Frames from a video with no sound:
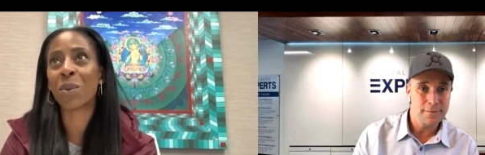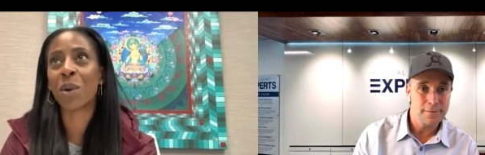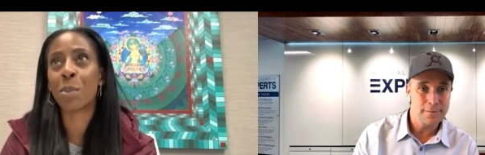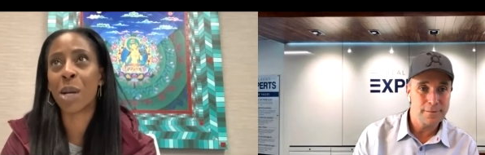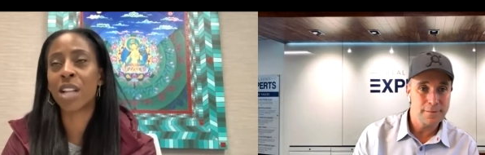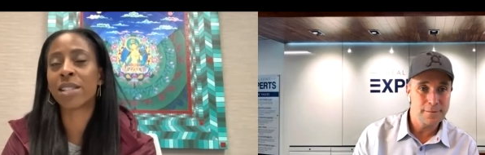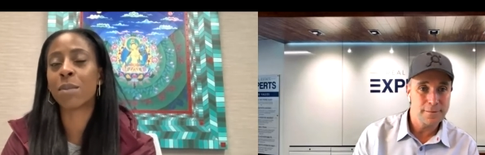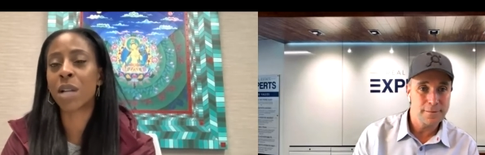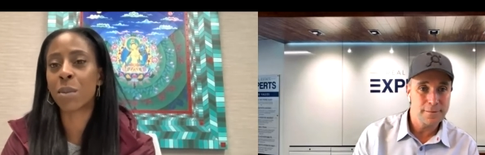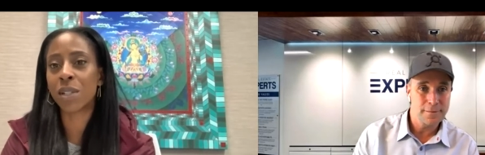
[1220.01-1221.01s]
Speaker 1: were, but
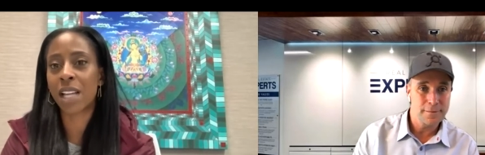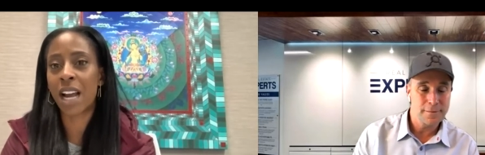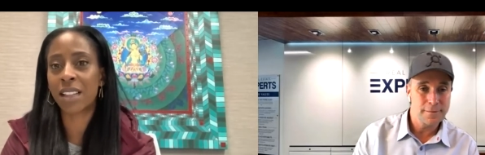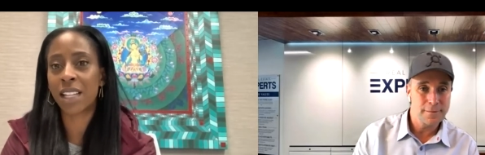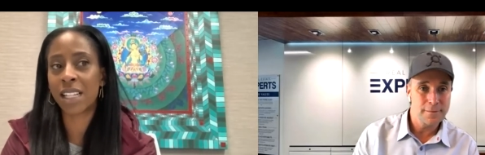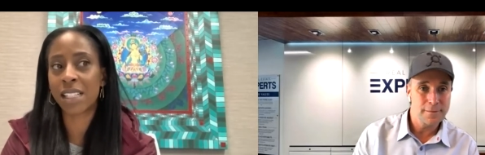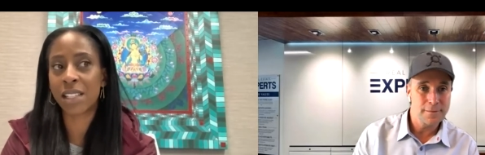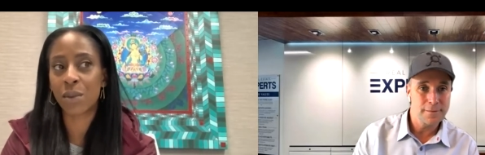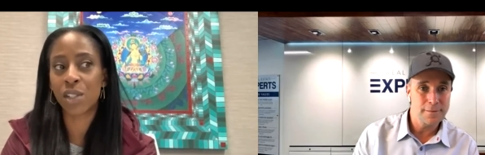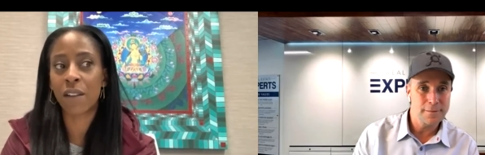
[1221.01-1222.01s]
September was a highlight because
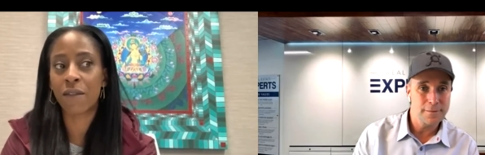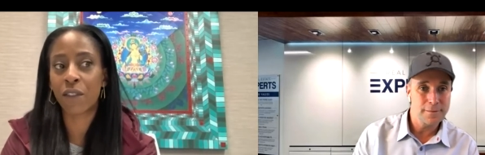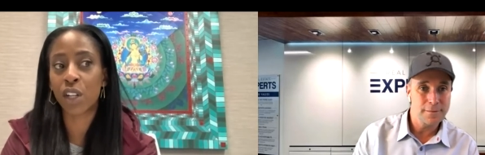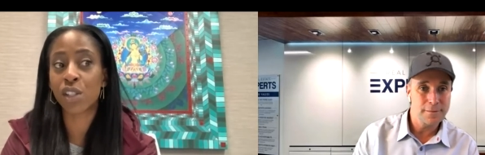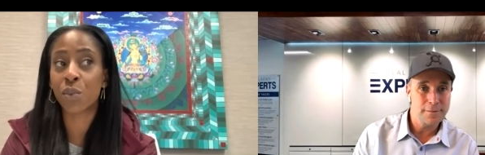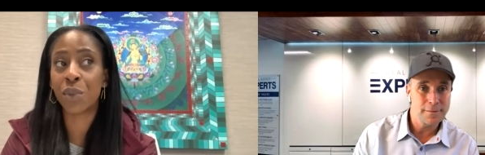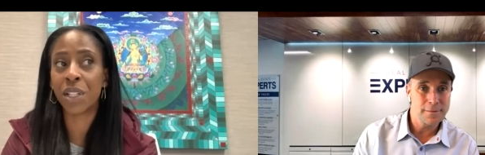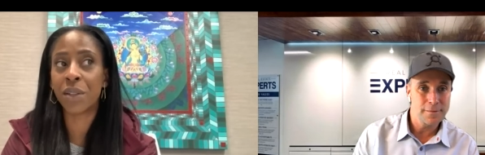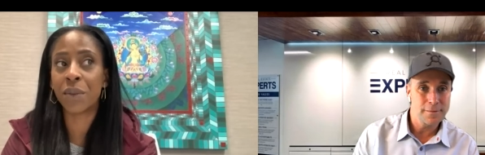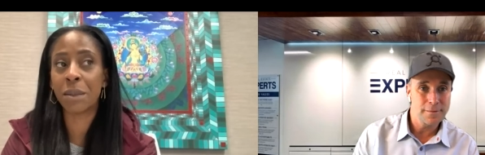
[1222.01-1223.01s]
it was our first
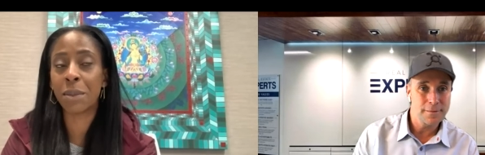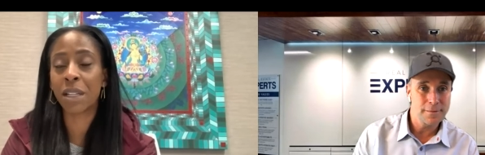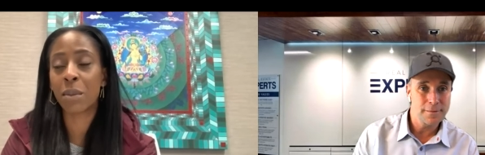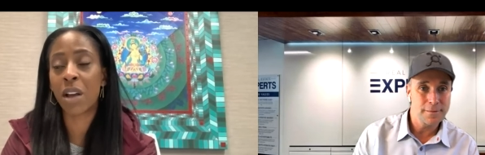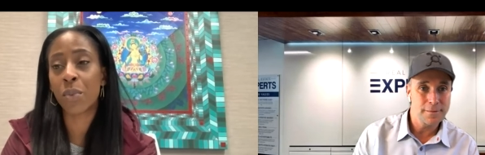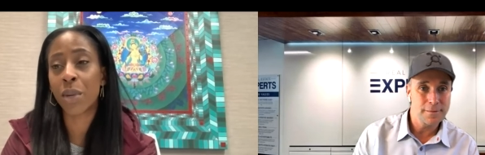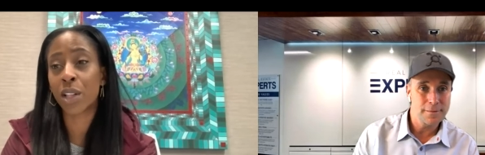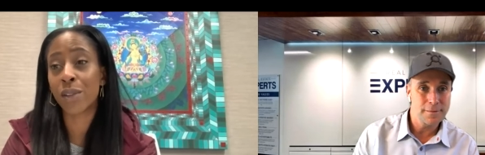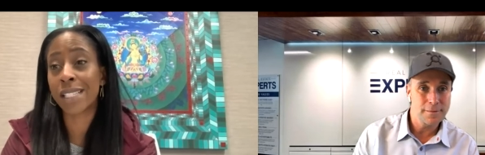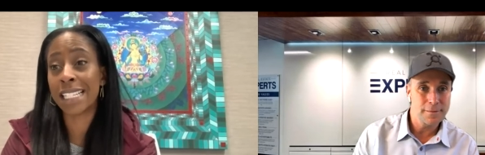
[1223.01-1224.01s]
really, really big month. We
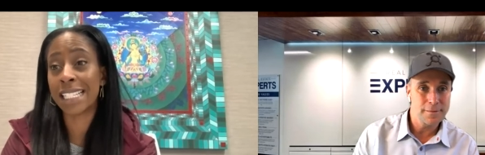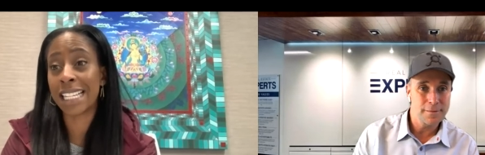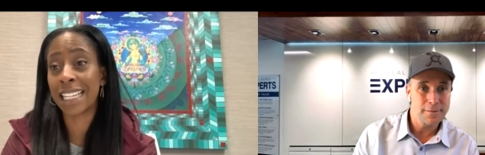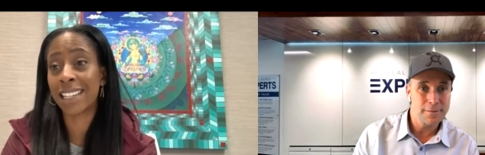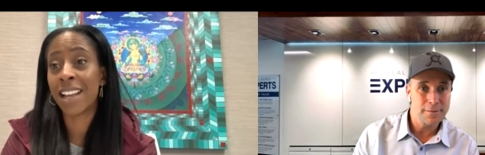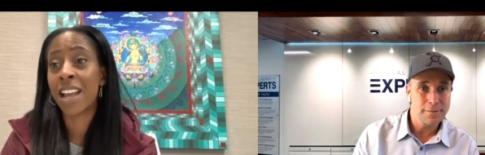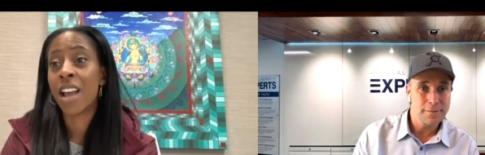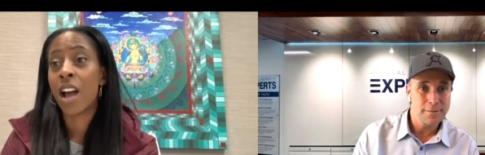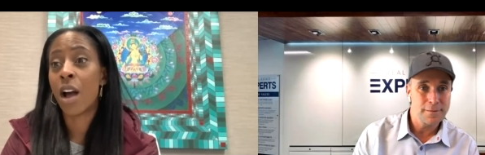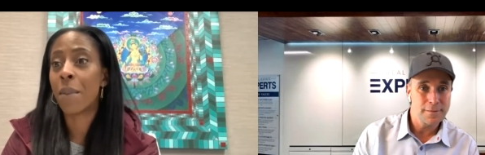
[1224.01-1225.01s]
closed 19.
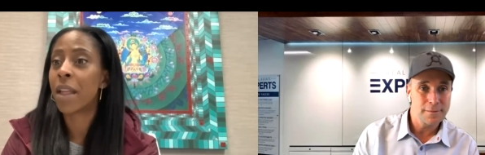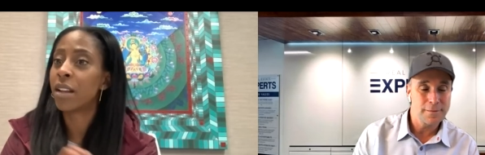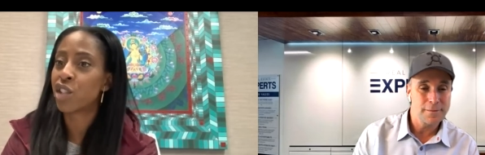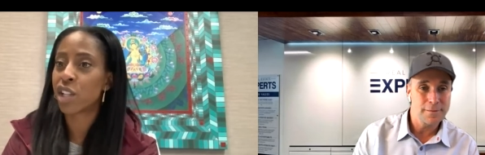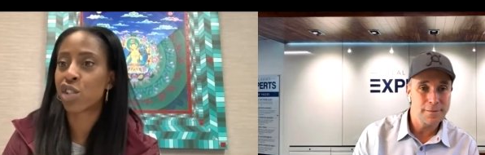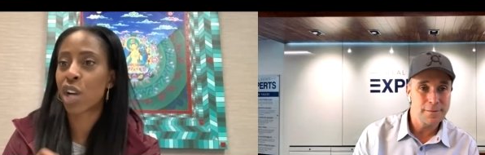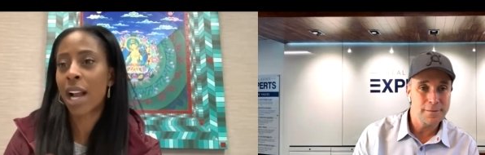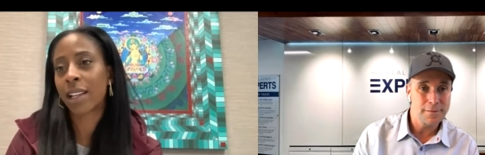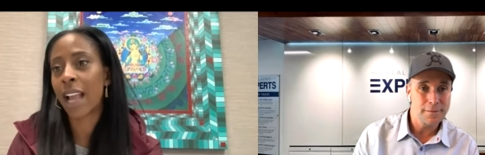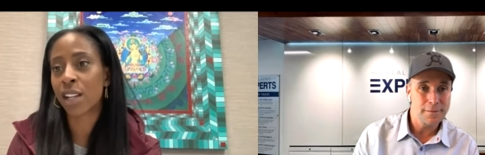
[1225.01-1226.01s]
Um, and just
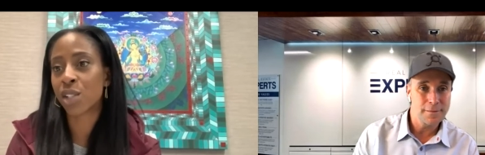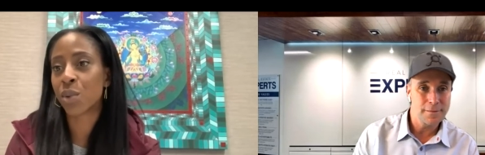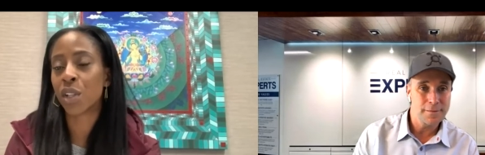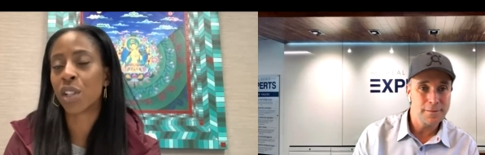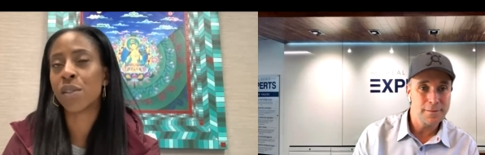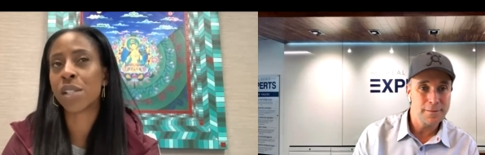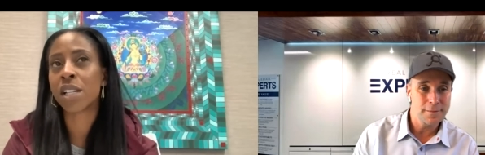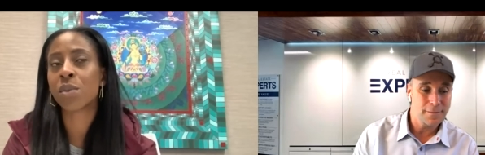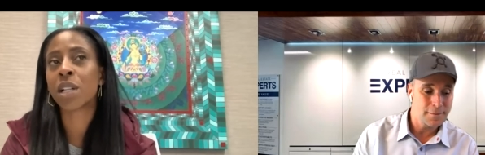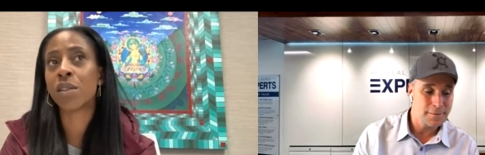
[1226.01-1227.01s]
tracking actual
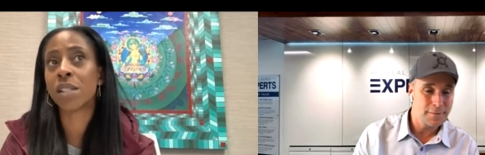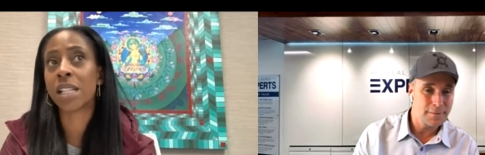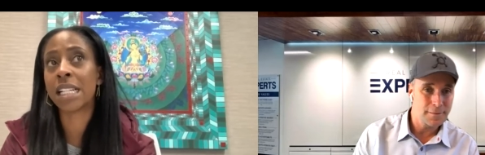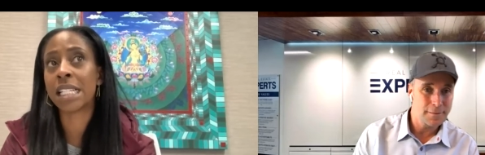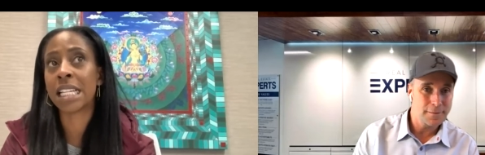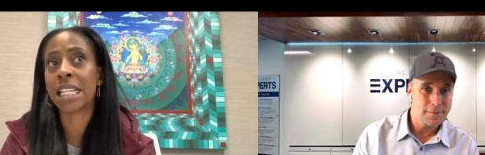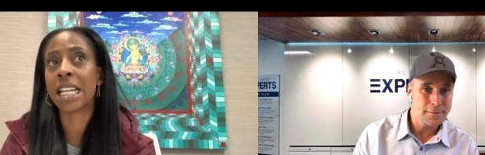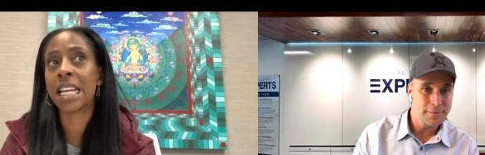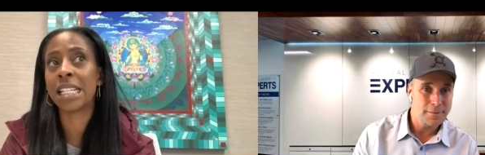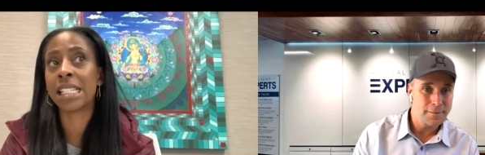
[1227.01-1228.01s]
closings, we closed 19
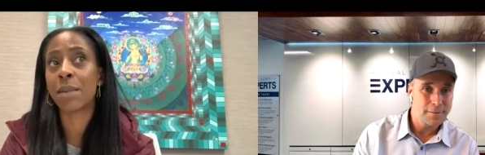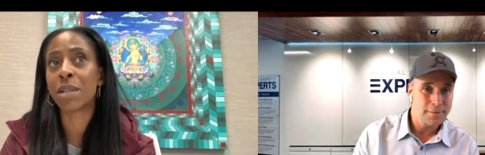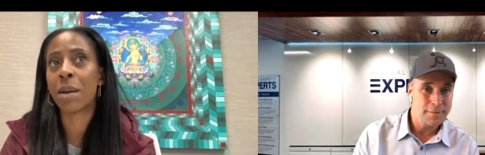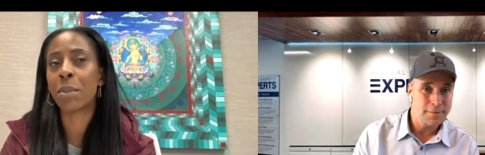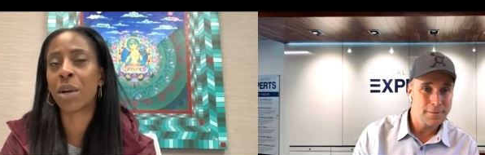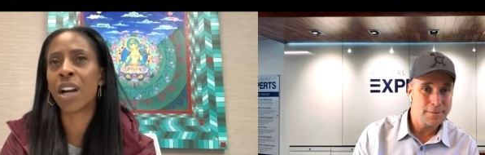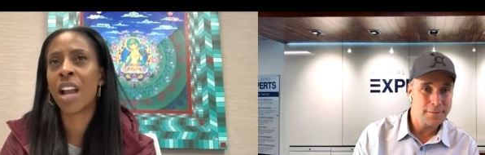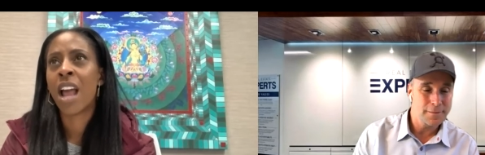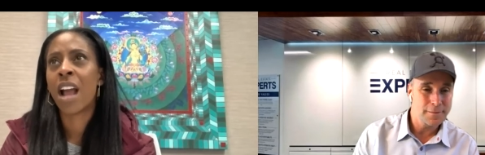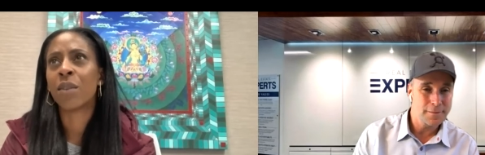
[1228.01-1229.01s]
in September.
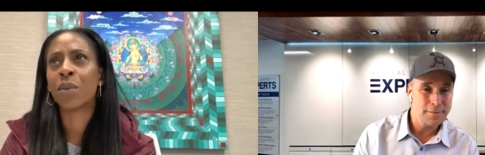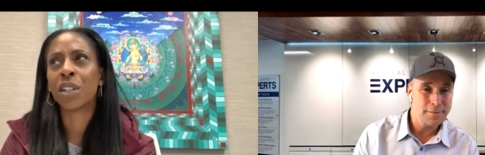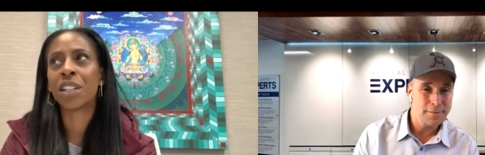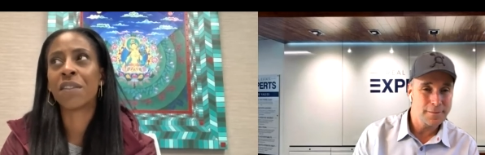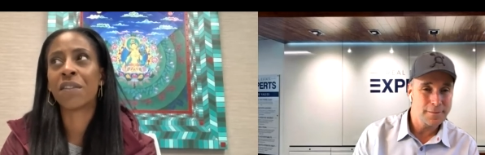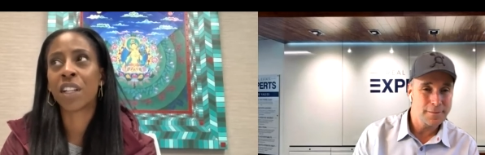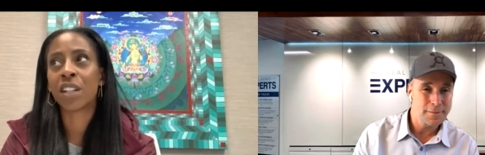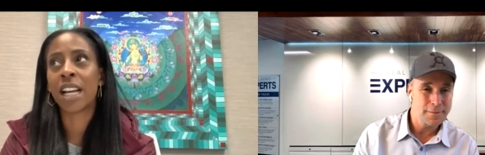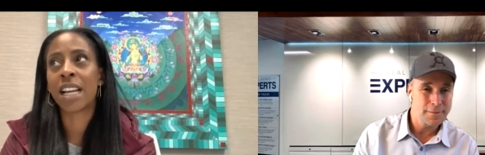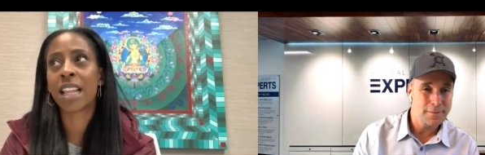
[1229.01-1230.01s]
I really
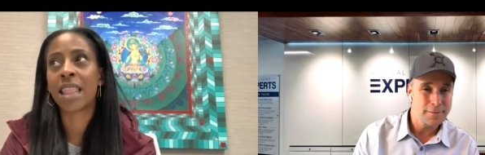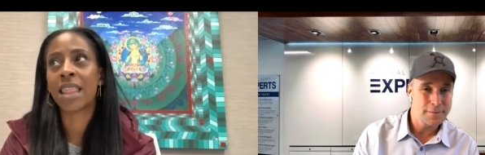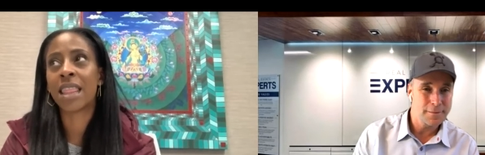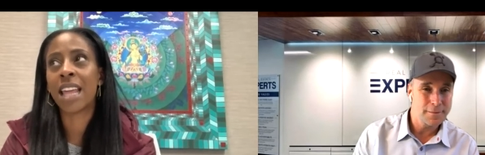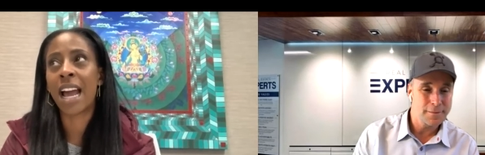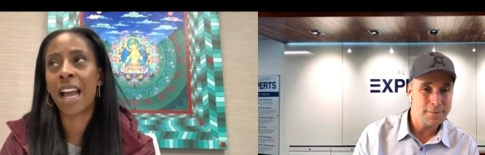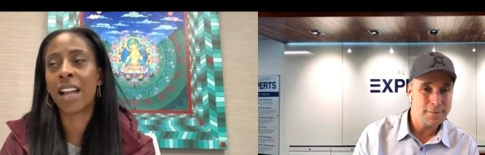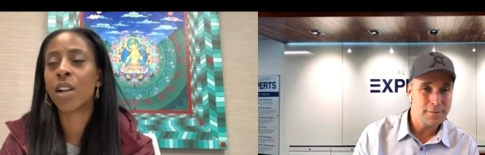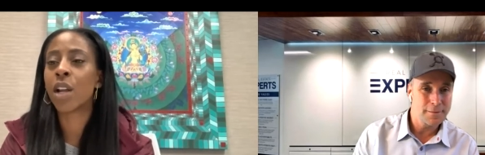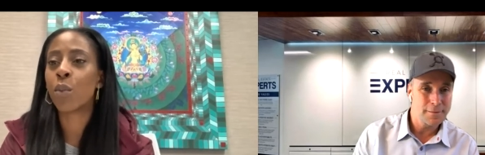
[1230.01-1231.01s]
feel like that
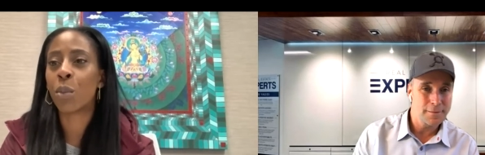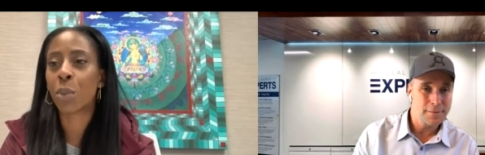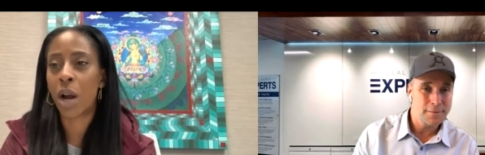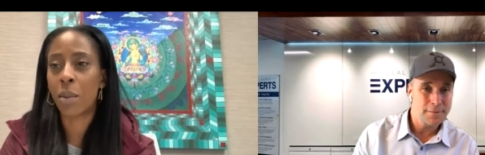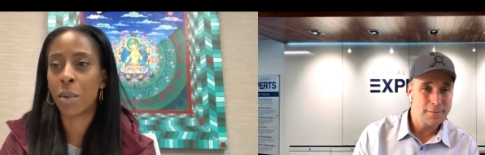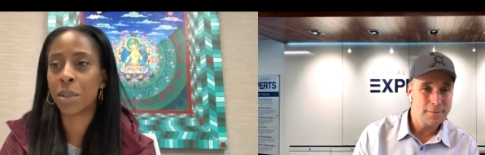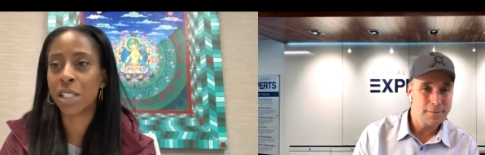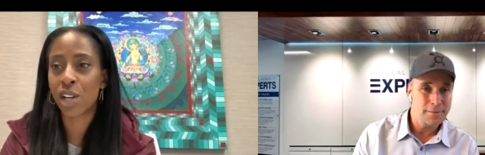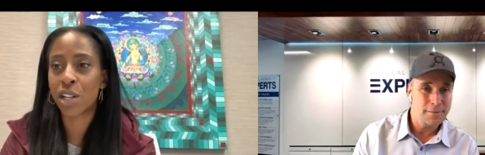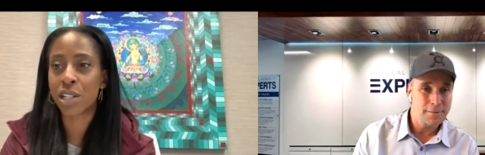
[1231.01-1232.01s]
will probably
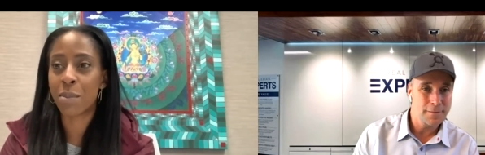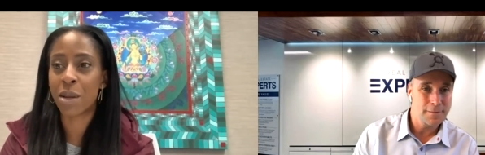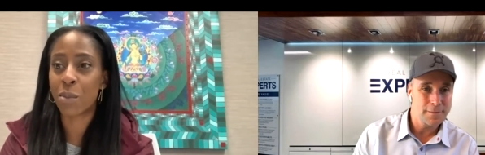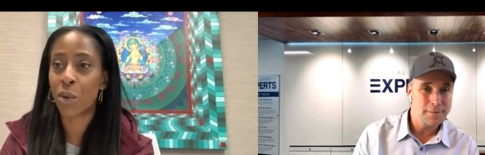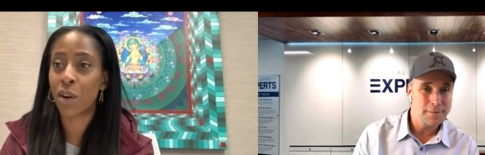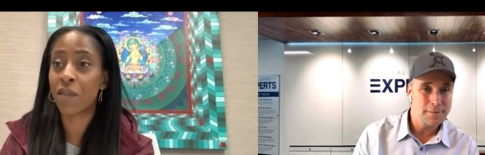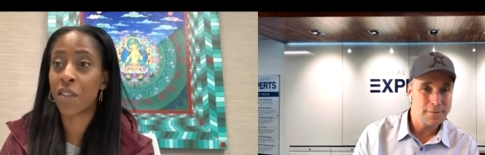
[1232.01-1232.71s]
start to be more of the